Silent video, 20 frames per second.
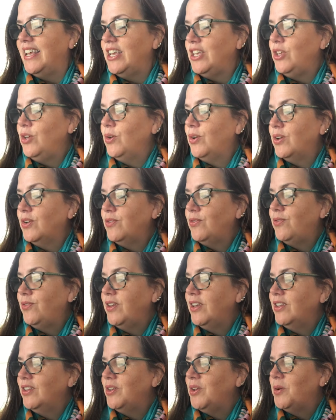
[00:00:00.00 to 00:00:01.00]
You can
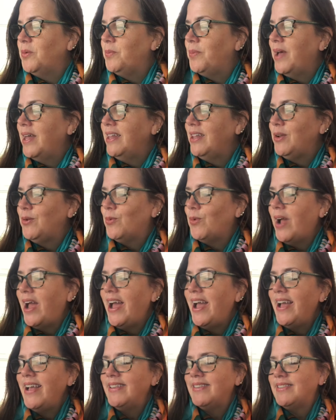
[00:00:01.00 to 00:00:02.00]
feel your belly
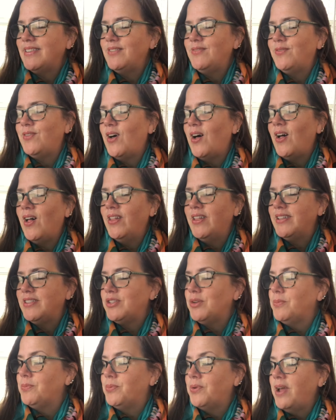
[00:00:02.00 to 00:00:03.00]
rise and fall
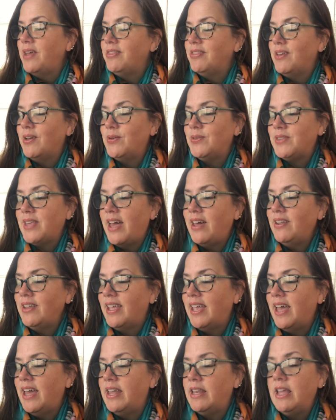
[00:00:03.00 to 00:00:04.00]
as your breath goes out
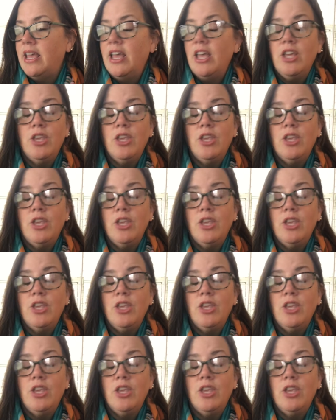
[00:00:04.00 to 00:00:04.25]
again.